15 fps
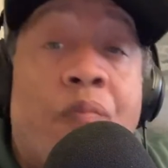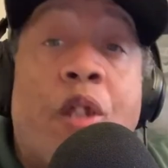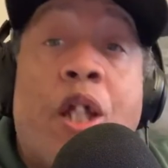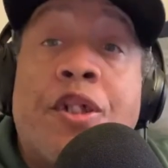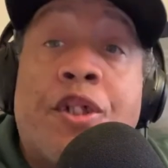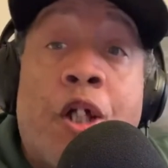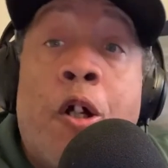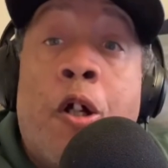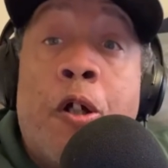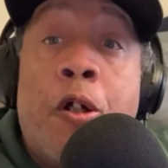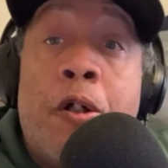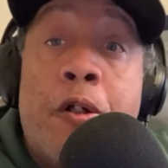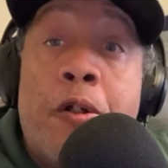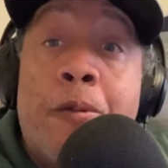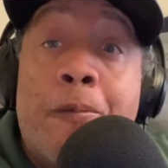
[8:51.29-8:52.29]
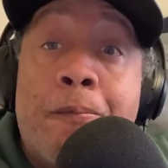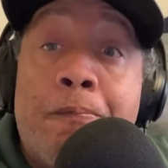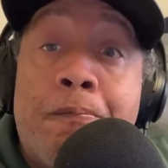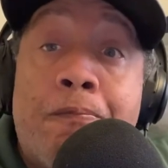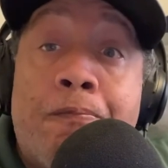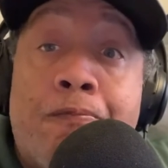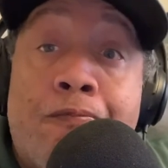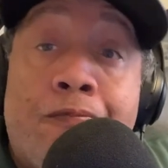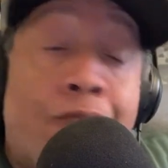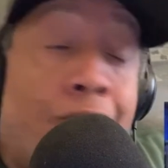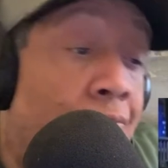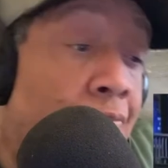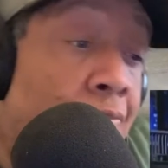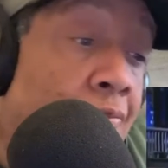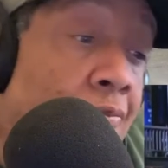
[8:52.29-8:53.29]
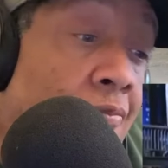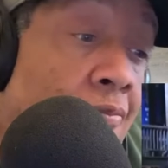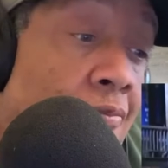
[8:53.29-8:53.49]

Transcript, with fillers: Yes, sir. Fairly simple thing.